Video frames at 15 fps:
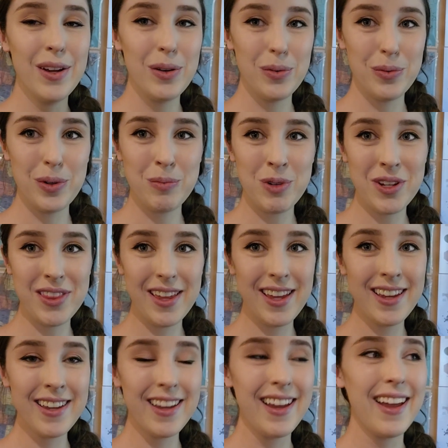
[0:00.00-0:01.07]
One more
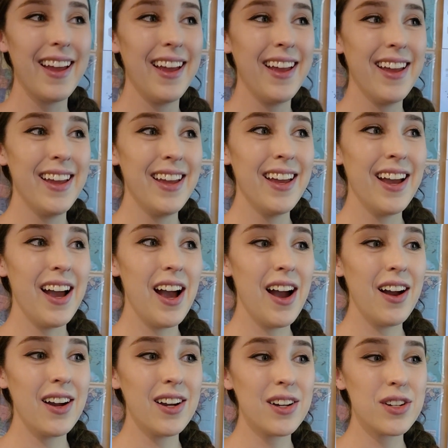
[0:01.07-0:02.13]
thing.
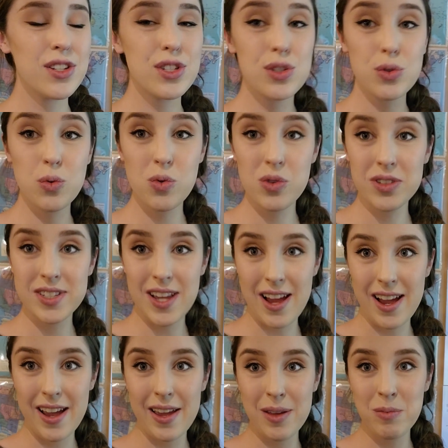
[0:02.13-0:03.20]
Our school
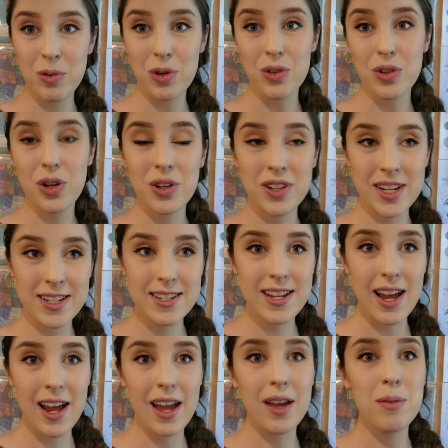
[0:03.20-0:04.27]
time or learning
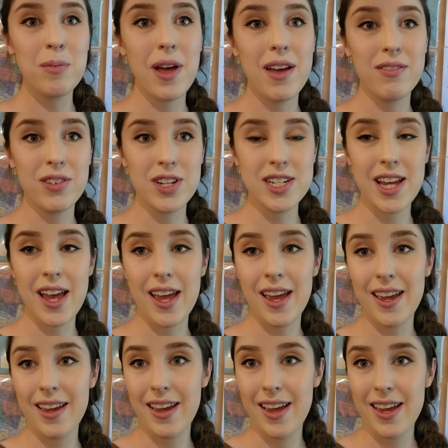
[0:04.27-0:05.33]
time every
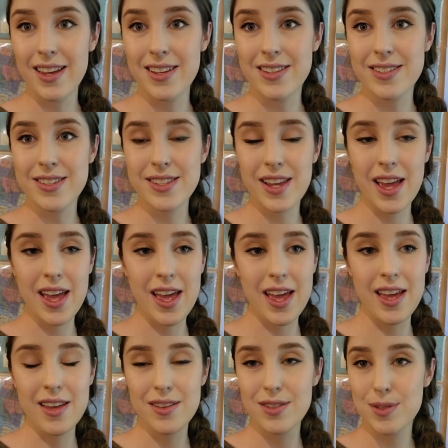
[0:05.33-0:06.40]
day is
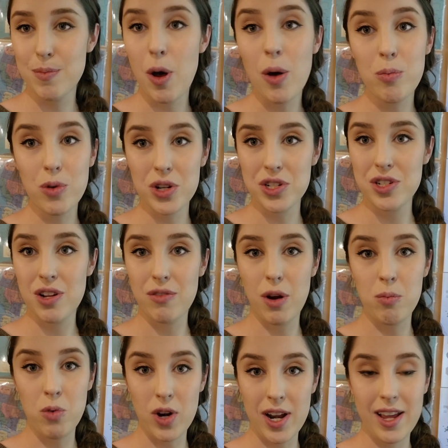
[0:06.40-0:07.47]
a small portion of
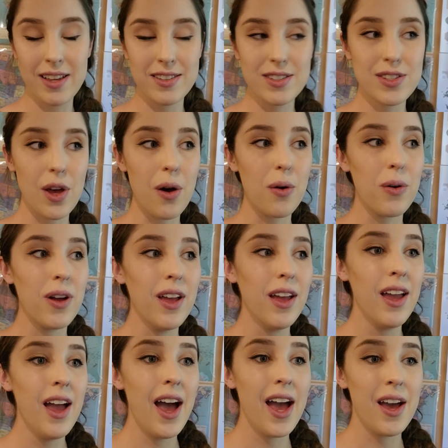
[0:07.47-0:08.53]
our morning. So
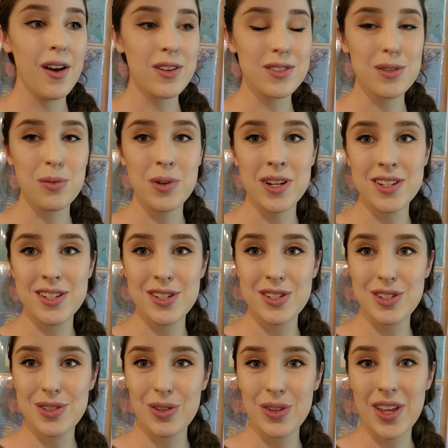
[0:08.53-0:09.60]
I also wanted to
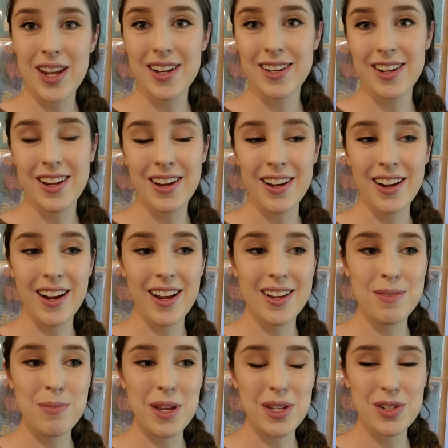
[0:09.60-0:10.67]
just throw that in here
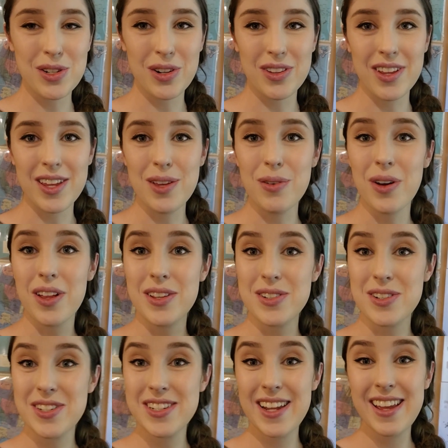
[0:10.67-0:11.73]
and make sure that you all
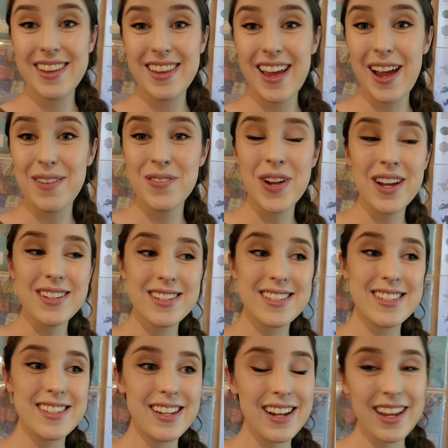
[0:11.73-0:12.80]
understand that I'm not
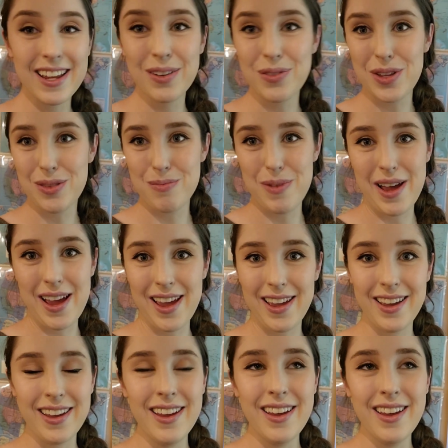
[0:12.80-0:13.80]
sitting with my